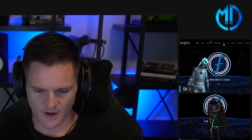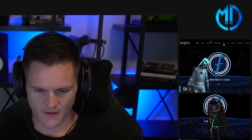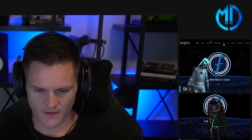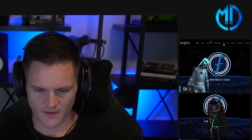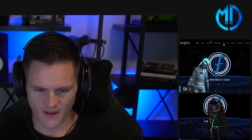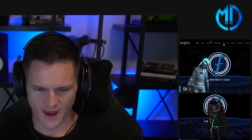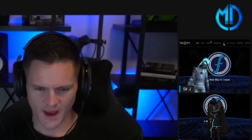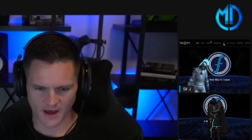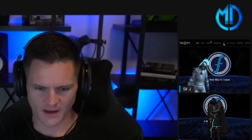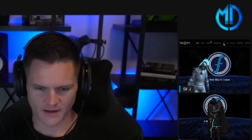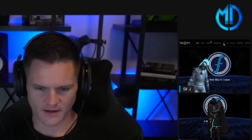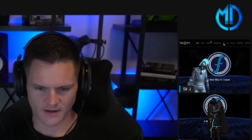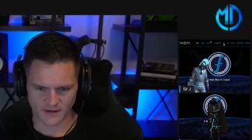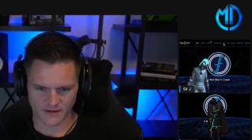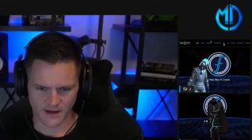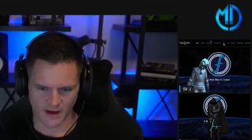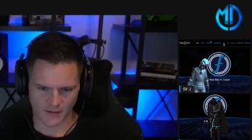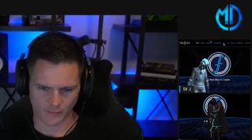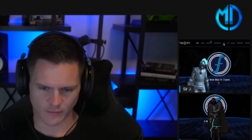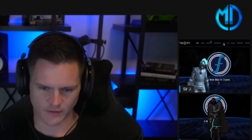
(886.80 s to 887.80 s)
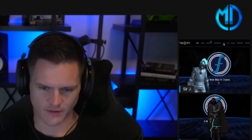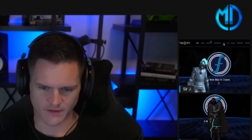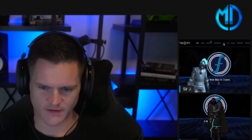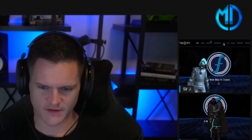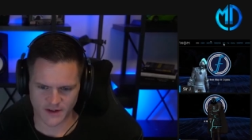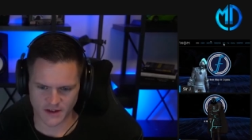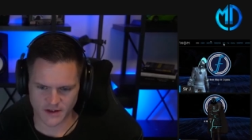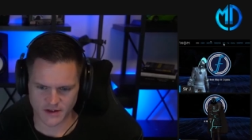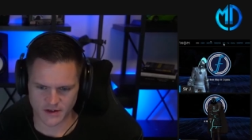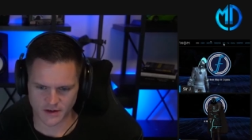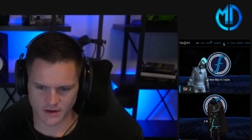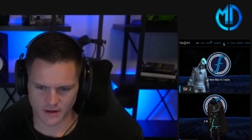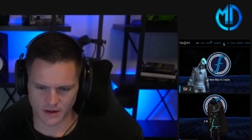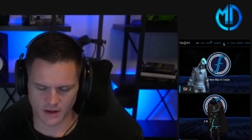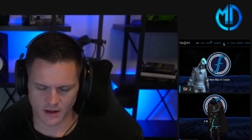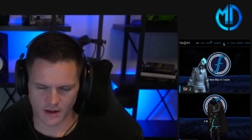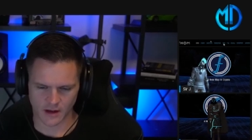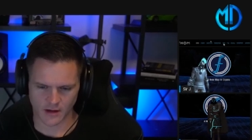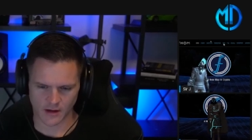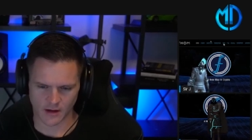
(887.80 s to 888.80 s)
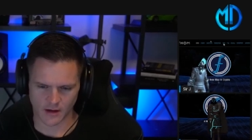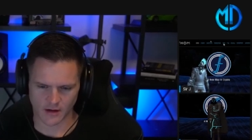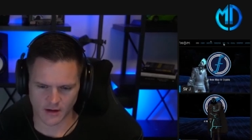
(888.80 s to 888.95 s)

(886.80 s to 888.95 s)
that that will essentially and,